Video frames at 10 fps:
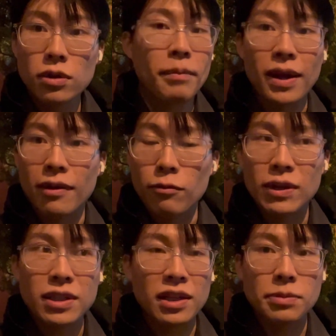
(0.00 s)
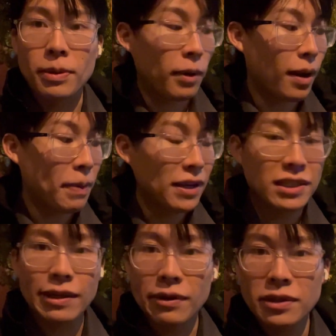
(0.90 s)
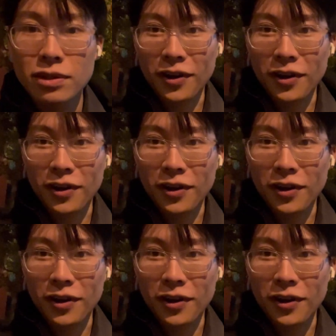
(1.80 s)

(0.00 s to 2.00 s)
but recently it's been Ben & Jerry's.